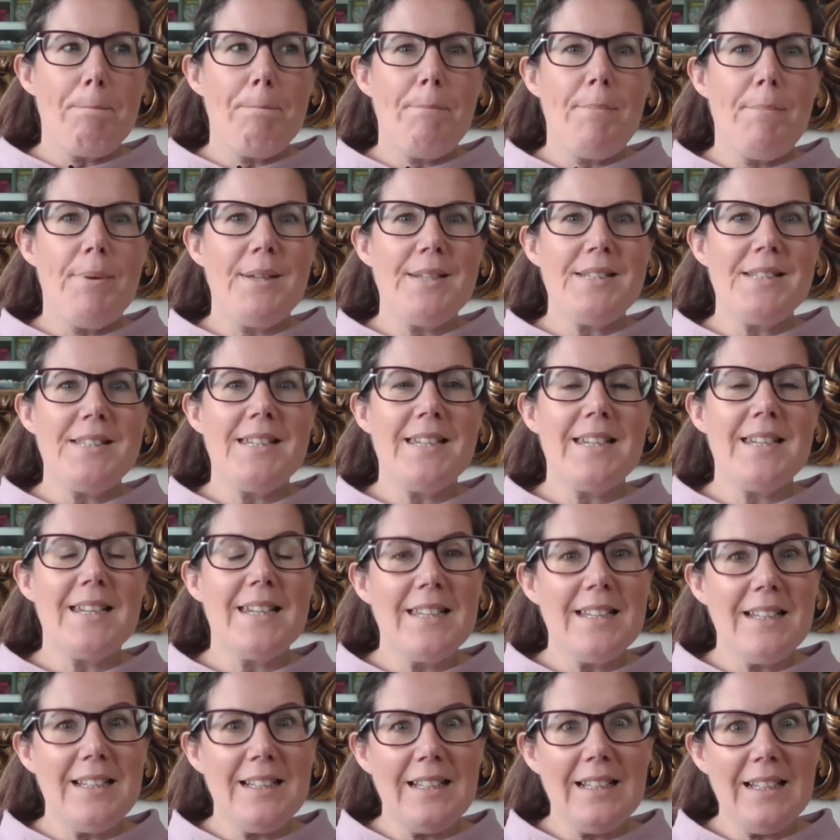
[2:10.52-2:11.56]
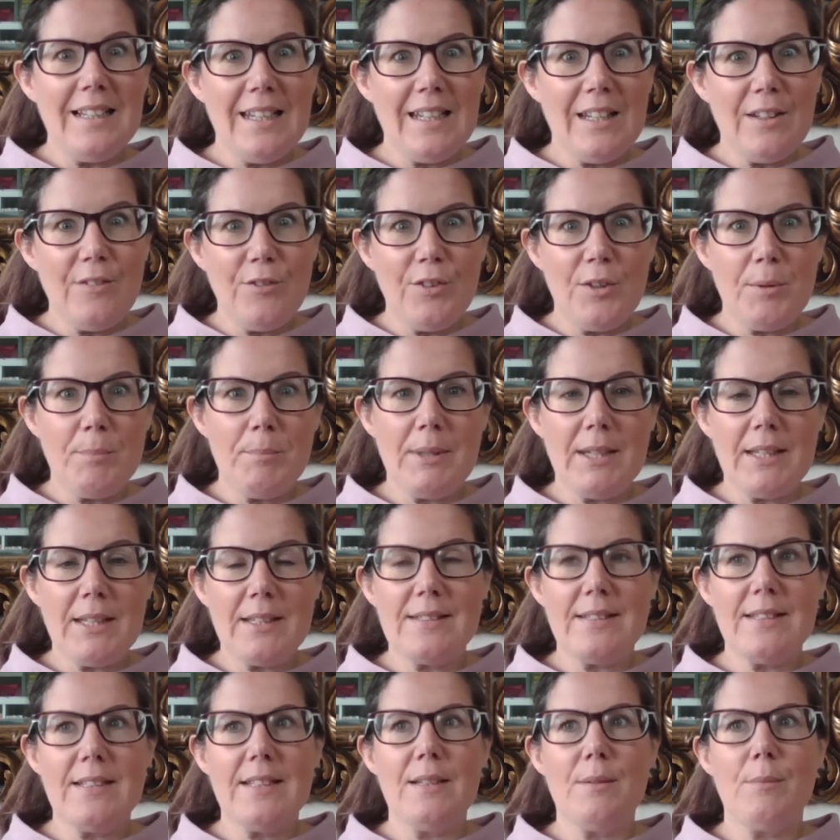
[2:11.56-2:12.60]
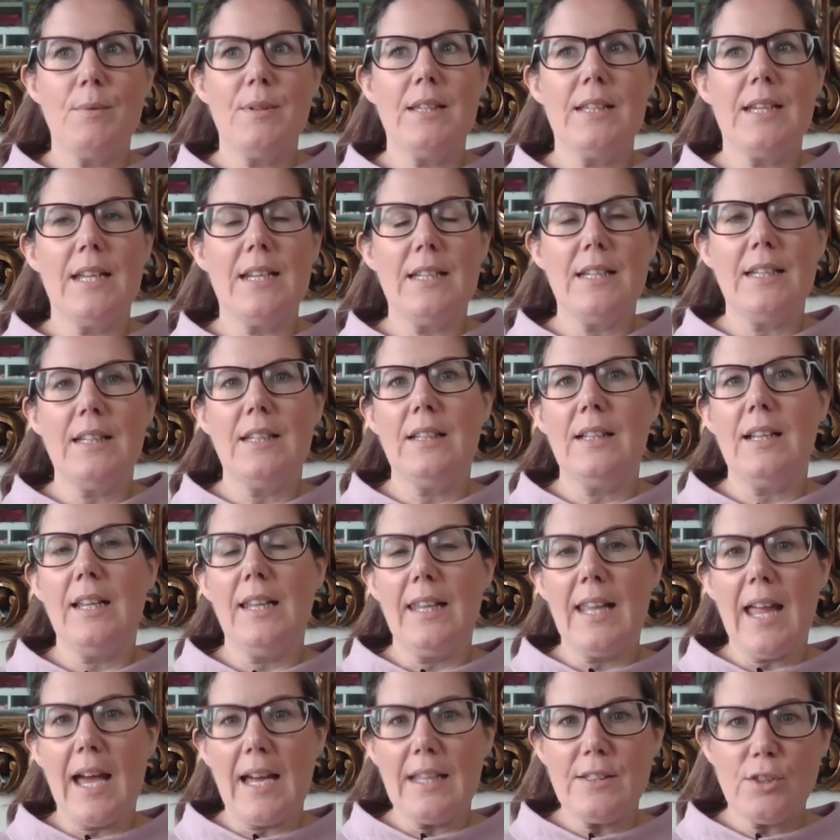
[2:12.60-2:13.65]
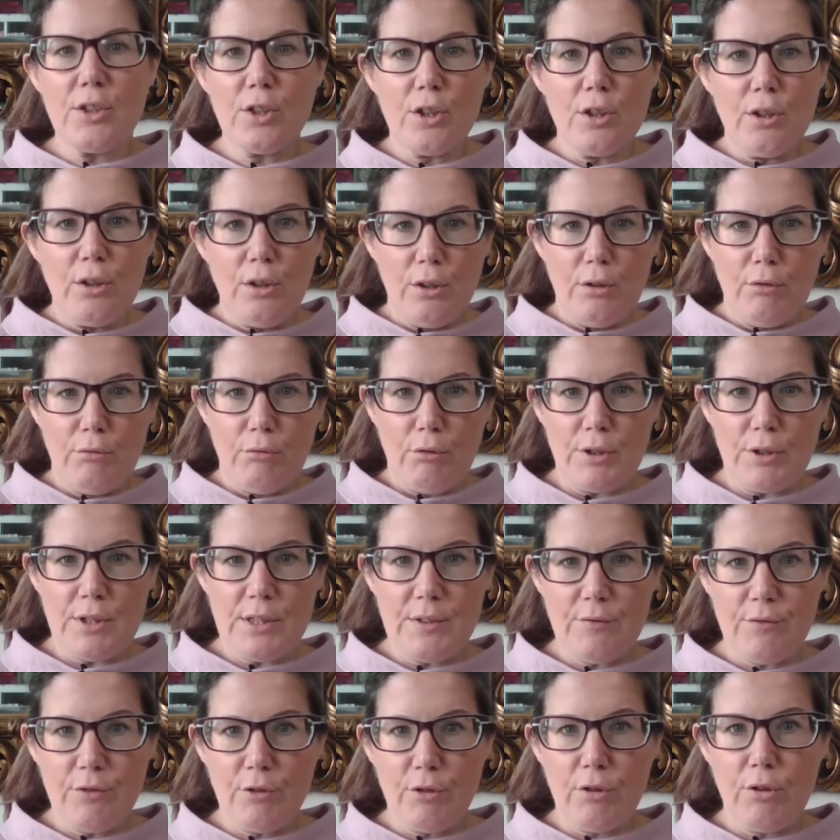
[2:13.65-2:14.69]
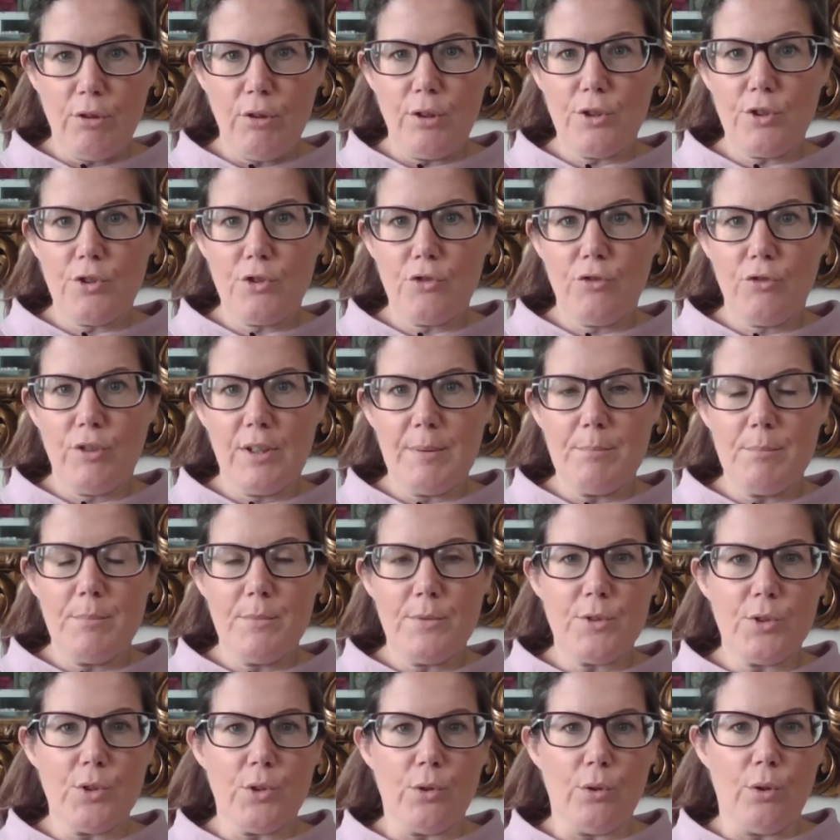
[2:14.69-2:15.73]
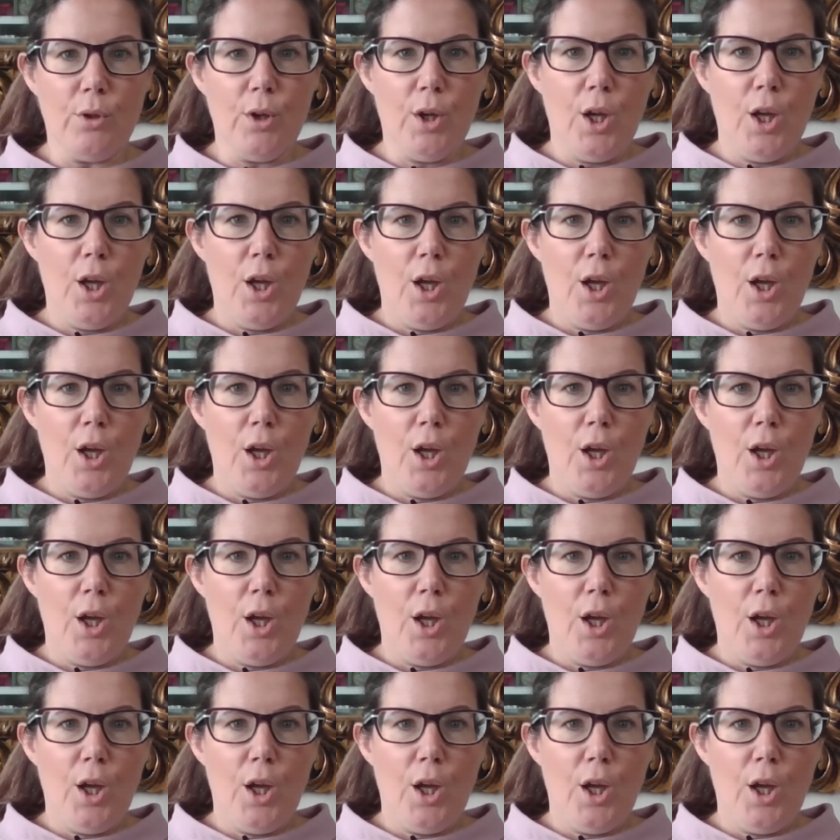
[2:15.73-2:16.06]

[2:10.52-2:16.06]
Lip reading: Particularly if you're mixing it with any lighter colour or different colour trims or